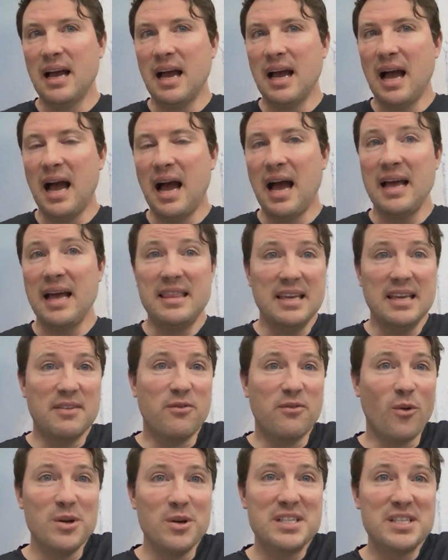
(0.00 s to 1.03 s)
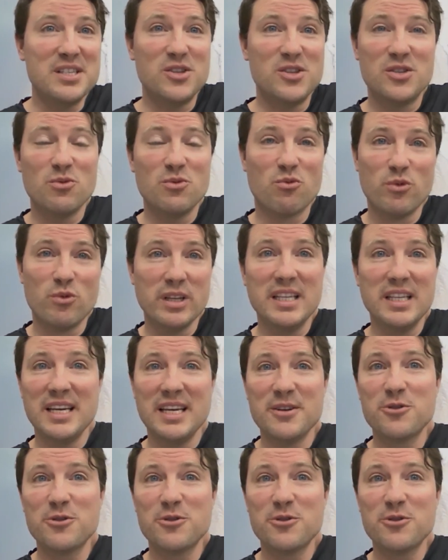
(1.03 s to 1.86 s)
I think voice is really